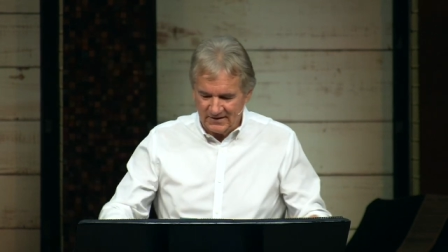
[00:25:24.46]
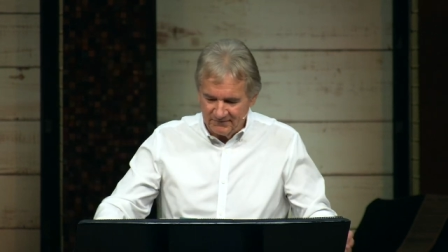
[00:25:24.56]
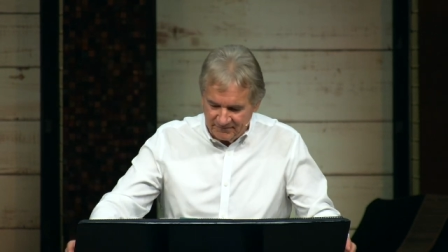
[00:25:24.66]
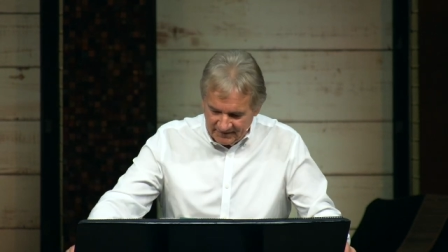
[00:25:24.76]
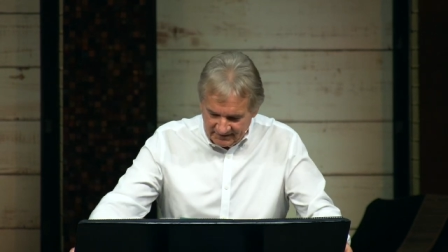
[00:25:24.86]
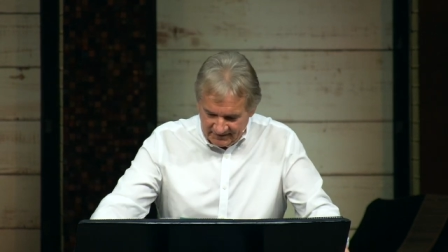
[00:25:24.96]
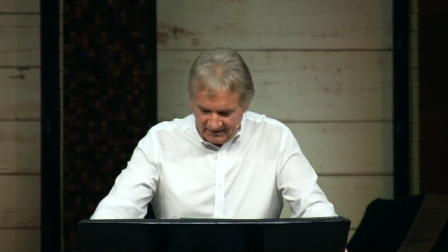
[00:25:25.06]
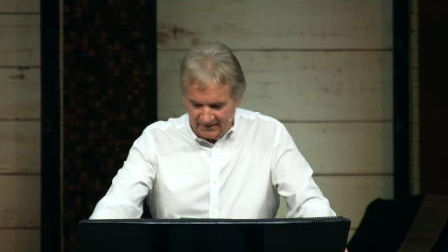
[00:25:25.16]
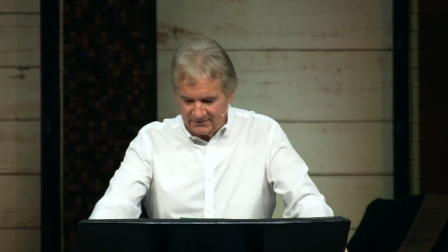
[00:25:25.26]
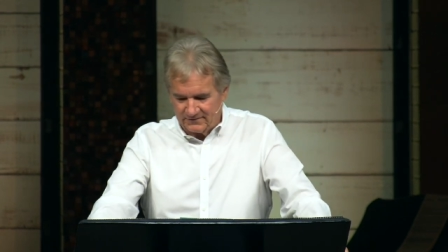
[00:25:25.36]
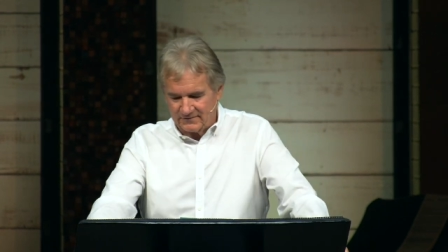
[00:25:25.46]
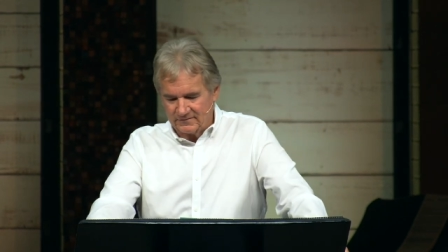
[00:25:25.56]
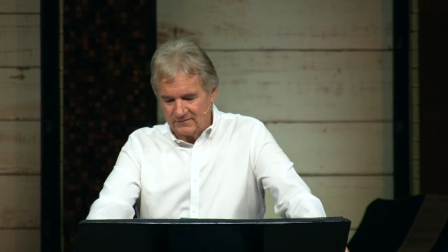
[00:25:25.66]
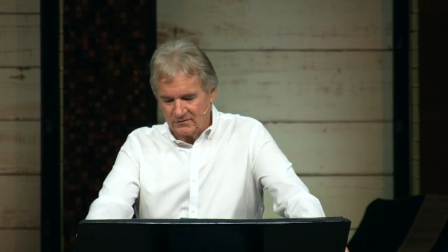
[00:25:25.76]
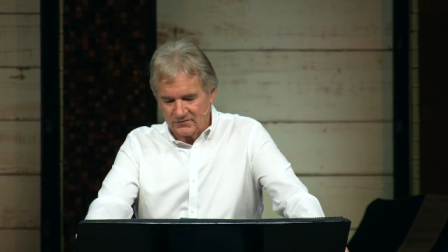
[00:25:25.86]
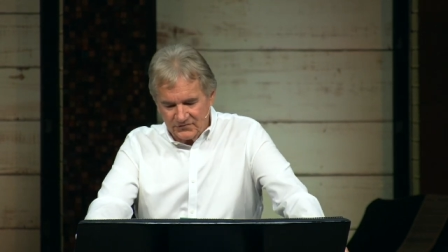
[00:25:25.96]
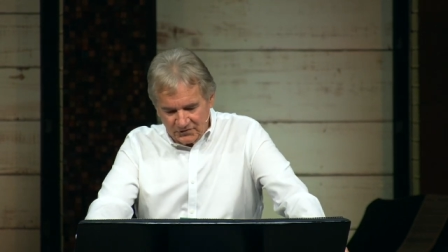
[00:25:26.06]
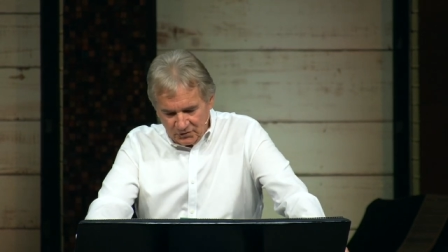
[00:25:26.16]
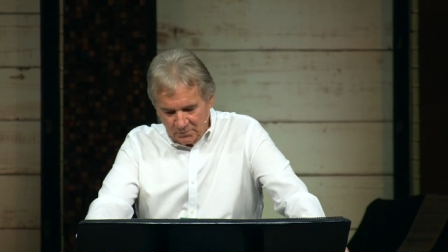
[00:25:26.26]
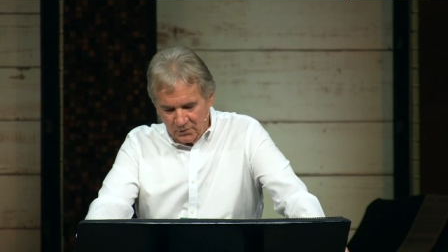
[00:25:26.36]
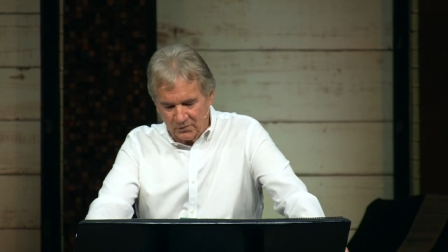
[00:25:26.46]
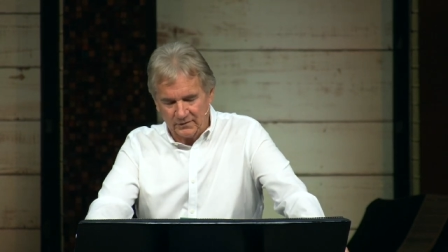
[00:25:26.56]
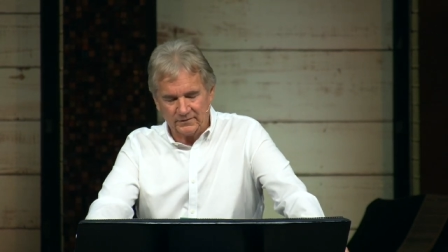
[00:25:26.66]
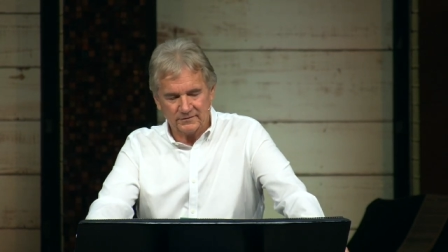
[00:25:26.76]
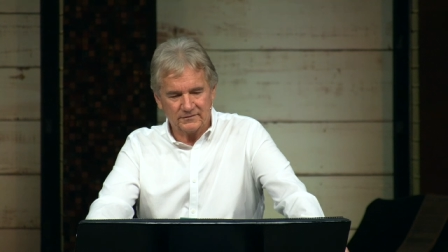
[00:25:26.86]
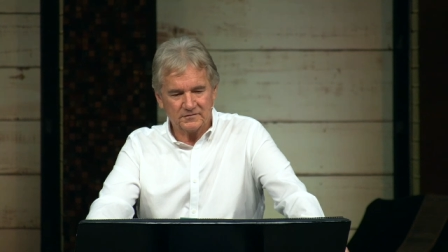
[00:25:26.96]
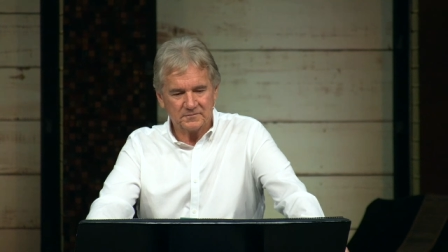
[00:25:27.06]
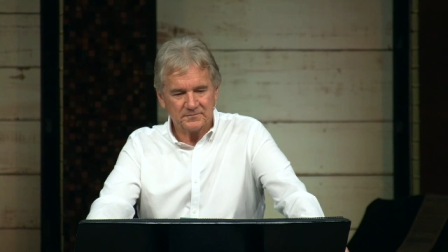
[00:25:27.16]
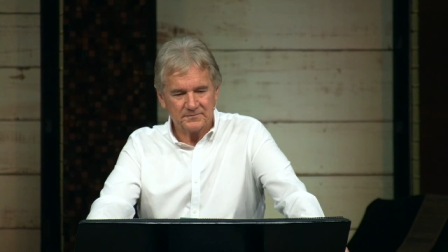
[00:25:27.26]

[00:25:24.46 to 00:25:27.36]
infant deaths or stillborns,